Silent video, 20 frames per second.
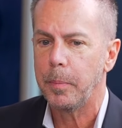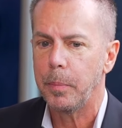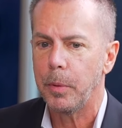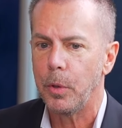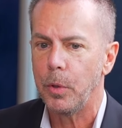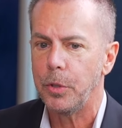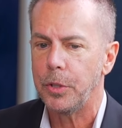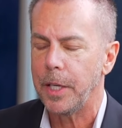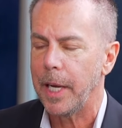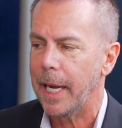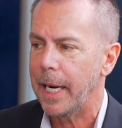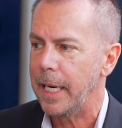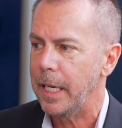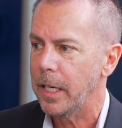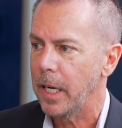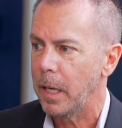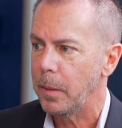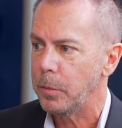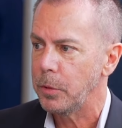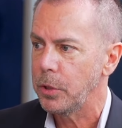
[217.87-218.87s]
producing
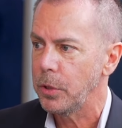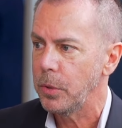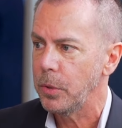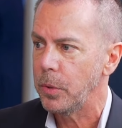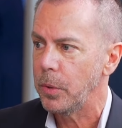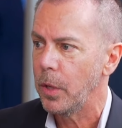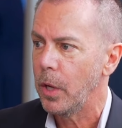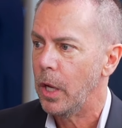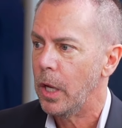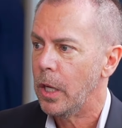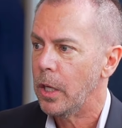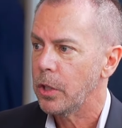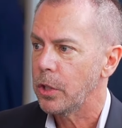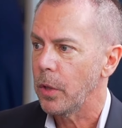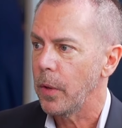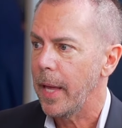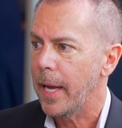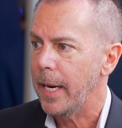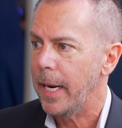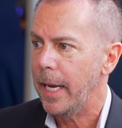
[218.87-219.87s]
anytime soon.
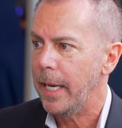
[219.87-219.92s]
So that